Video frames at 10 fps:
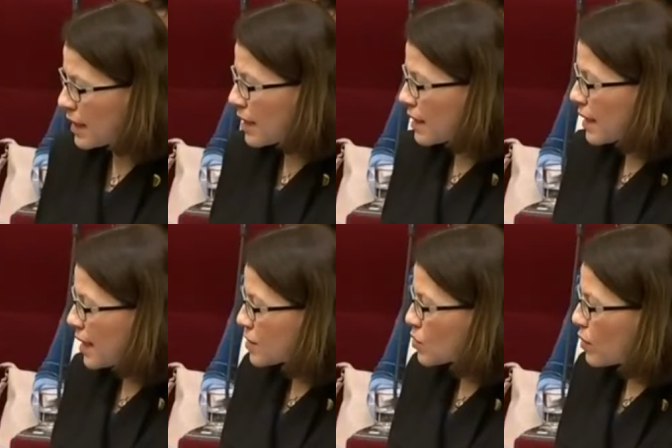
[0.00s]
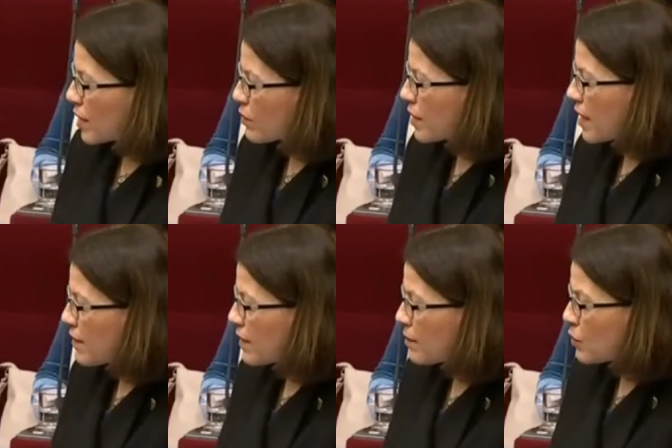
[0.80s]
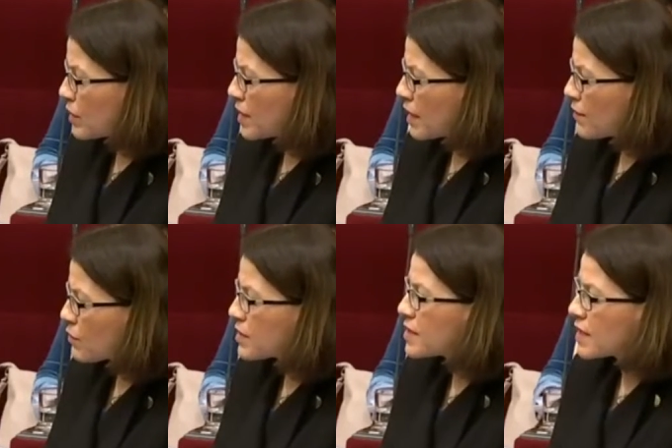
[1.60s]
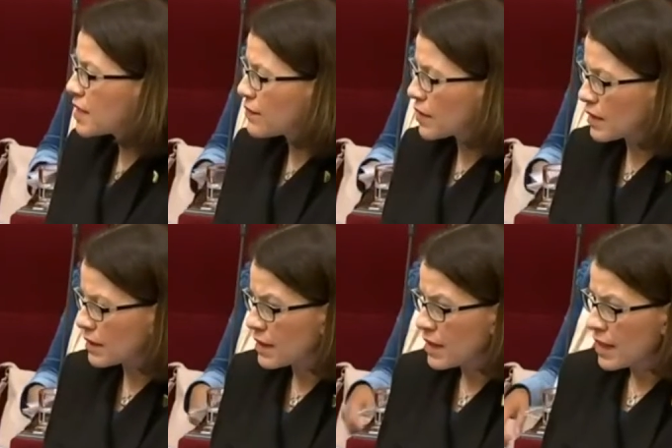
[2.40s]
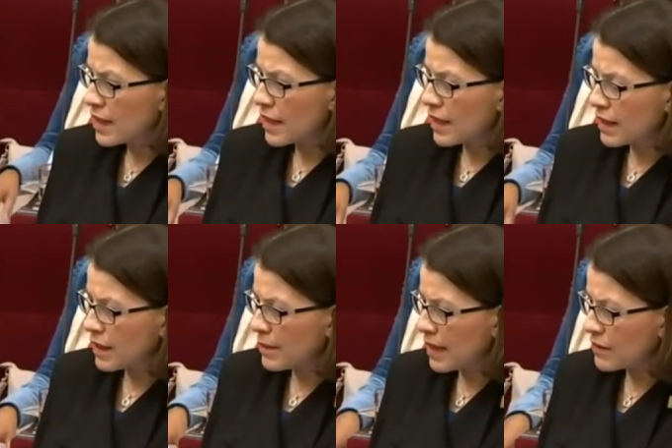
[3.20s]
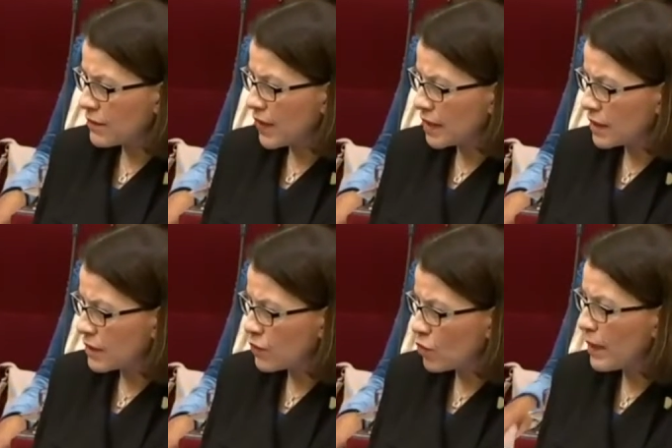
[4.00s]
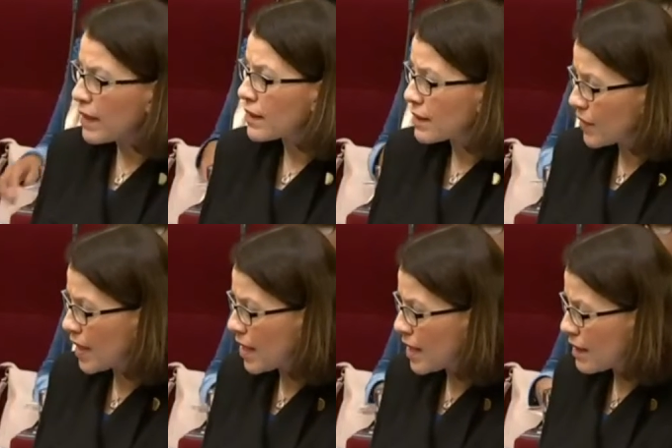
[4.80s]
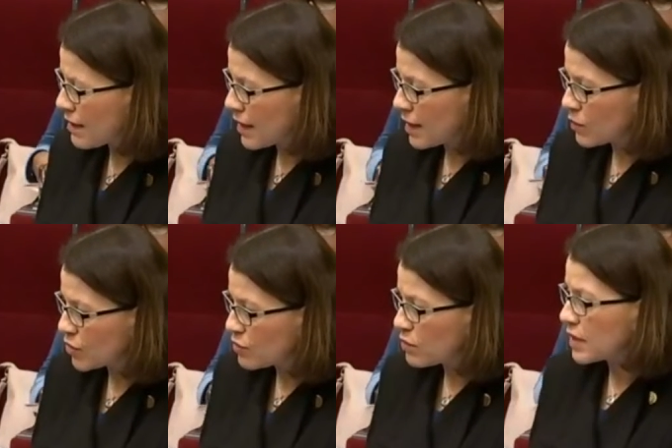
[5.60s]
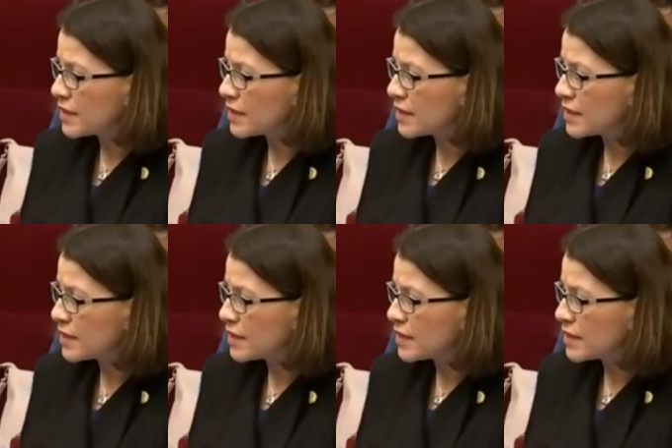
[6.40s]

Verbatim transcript: uh, last week, we have put in a very significant uh, amount of funding for palliative care, uh, which will